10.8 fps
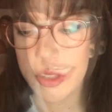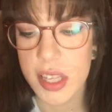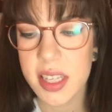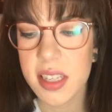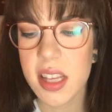
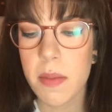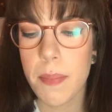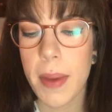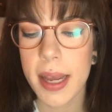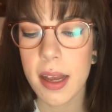So this is the
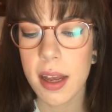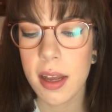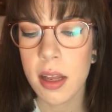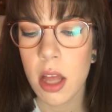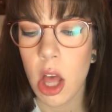
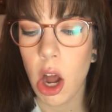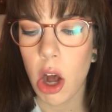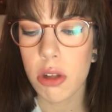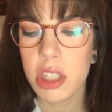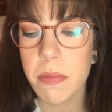Becca
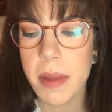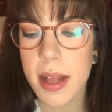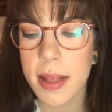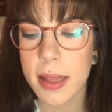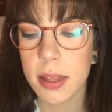
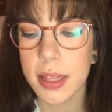Ultimate